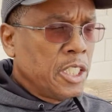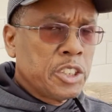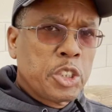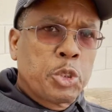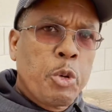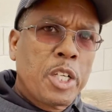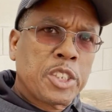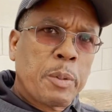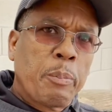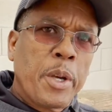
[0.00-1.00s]
the trucks
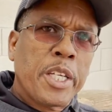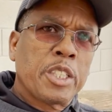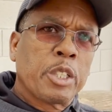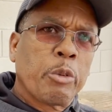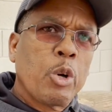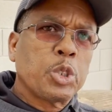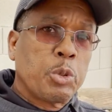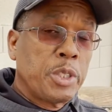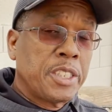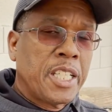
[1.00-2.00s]
that bring in the
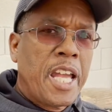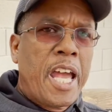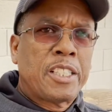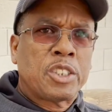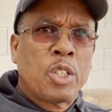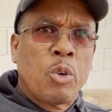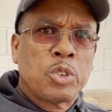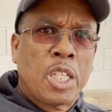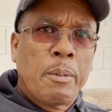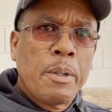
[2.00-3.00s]
groceries, the gas
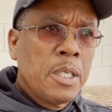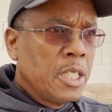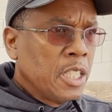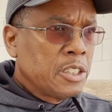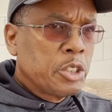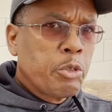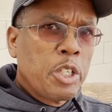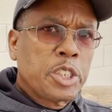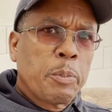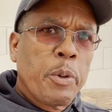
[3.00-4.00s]
goes up. The
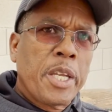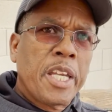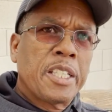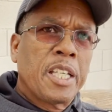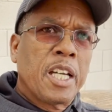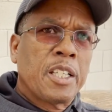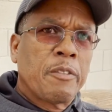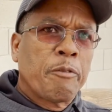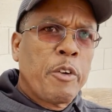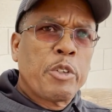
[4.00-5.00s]
trucks that bring in
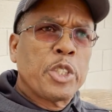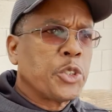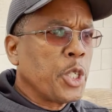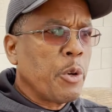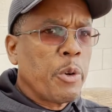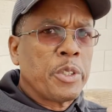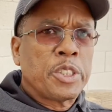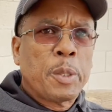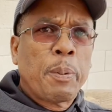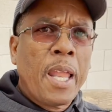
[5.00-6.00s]
furniture and
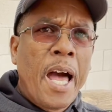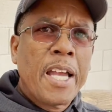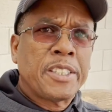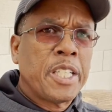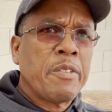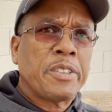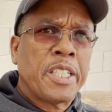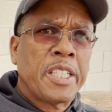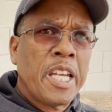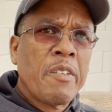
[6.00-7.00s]
supplies and
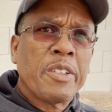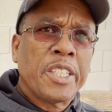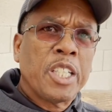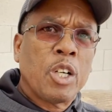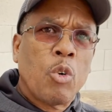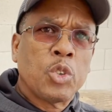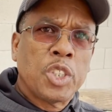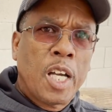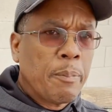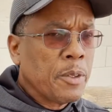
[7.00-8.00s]
everything goes
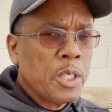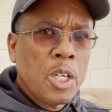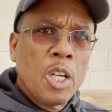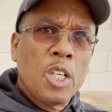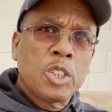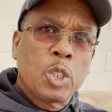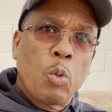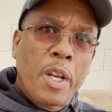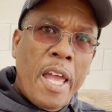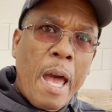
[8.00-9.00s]
up. So
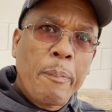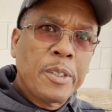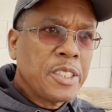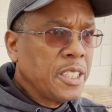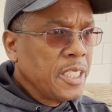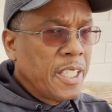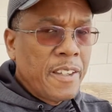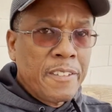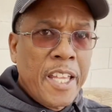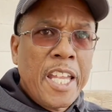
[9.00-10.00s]
what happens?
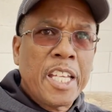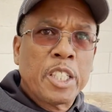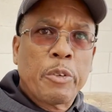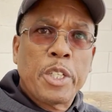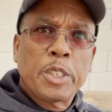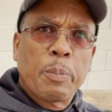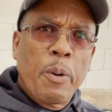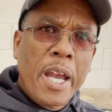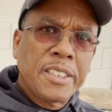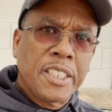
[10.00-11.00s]
They increase the
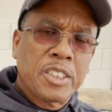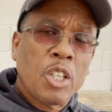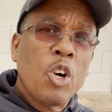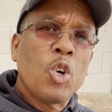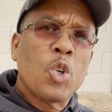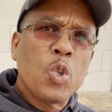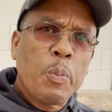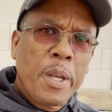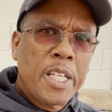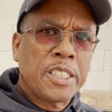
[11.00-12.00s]
prices. Who
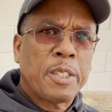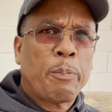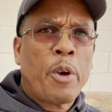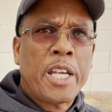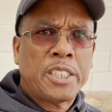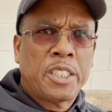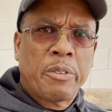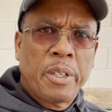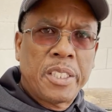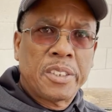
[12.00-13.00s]
pays the price
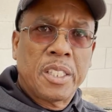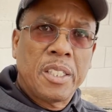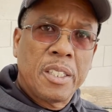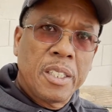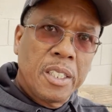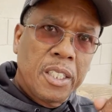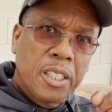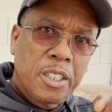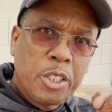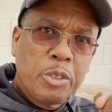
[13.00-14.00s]
increase?
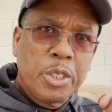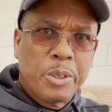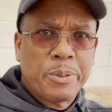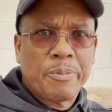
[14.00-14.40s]
You do.